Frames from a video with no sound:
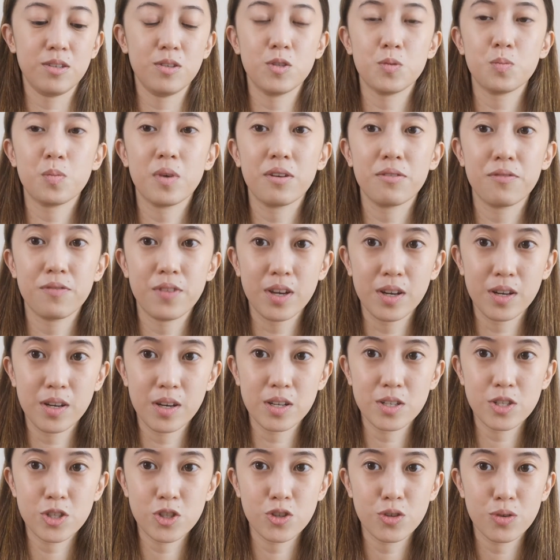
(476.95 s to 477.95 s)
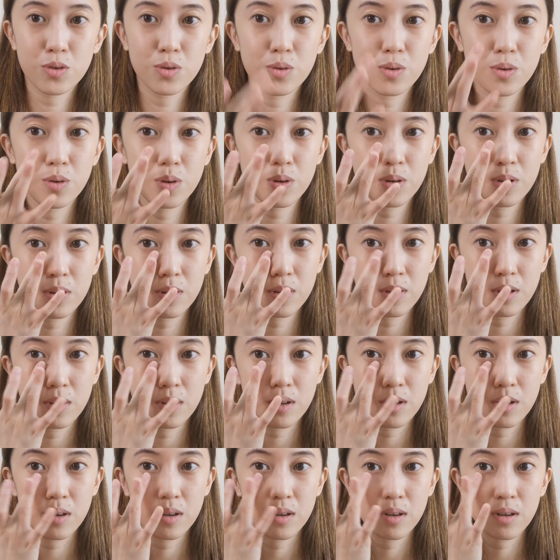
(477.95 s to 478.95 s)
use my fingers to
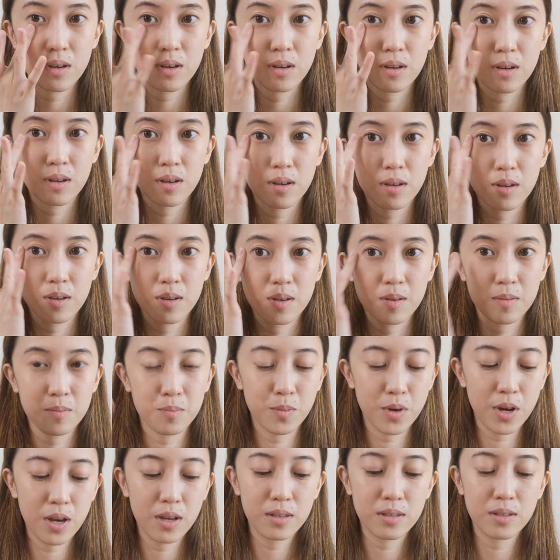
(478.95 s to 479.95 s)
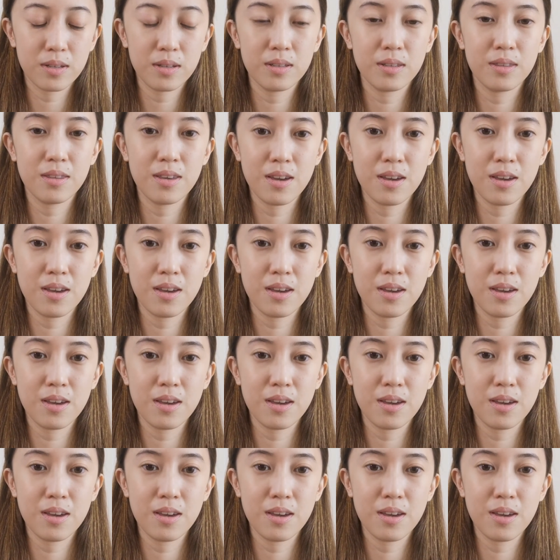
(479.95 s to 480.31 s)
brighten